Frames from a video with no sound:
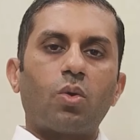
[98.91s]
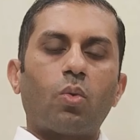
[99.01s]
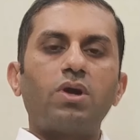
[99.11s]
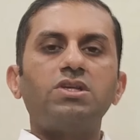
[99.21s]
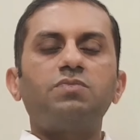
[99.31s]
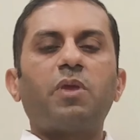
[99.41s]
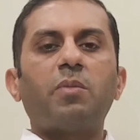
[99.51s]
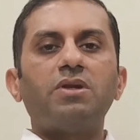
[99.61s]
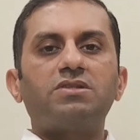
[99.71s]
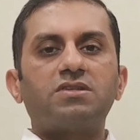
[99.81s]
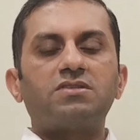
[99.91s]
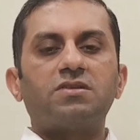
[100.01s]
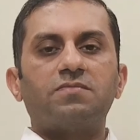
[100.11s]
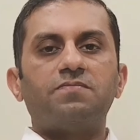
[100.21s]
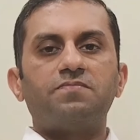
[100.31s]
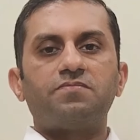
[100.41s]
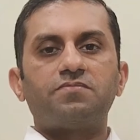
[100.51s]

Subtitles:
what is payment system.